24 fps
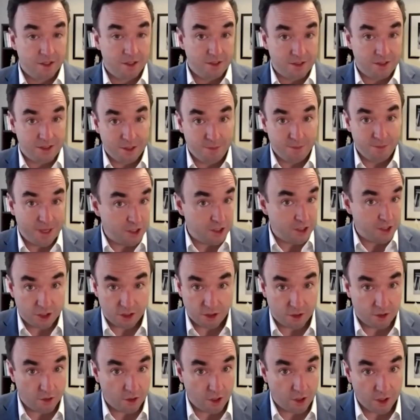dementia,
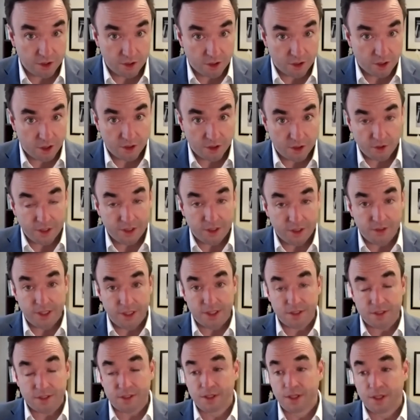or all the other
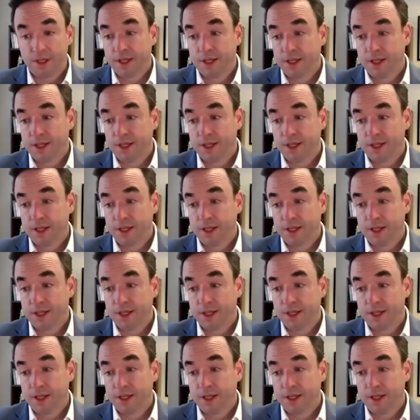illness,